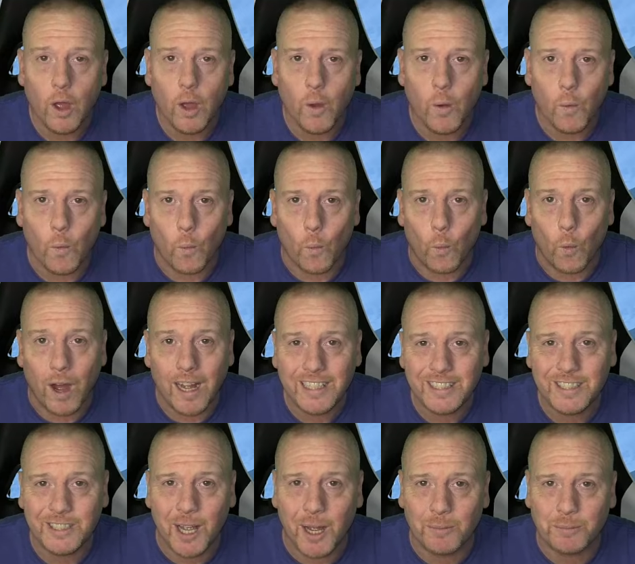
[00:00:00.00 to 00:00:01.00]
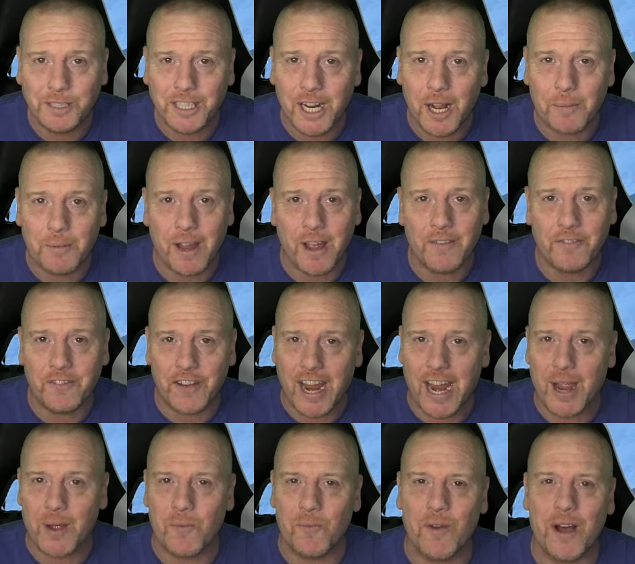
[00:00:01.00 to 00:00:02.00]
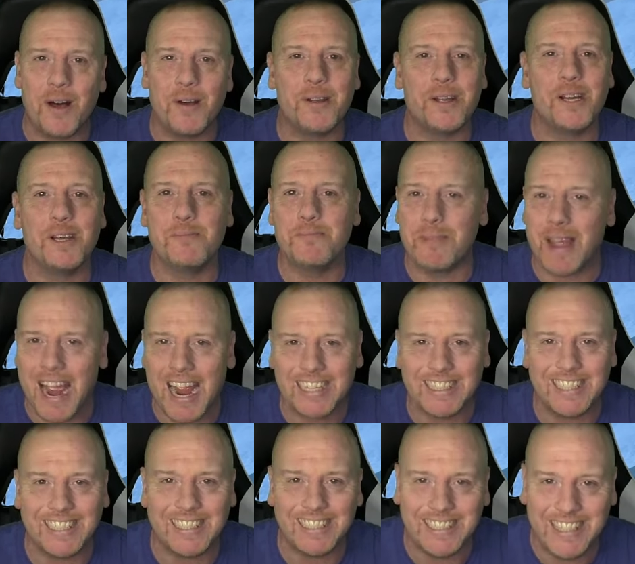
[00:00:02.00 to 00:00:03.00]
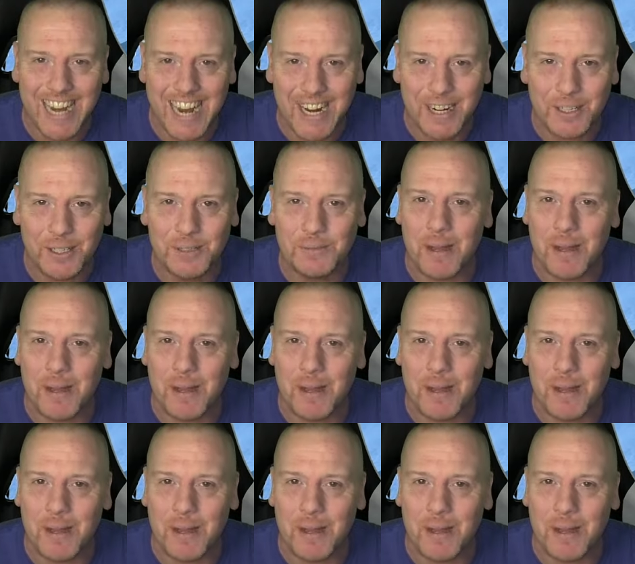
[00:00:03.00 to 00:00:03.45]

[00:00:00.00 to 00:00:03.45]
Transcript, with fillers: What's up, GWF fam? Welcome back to the channel.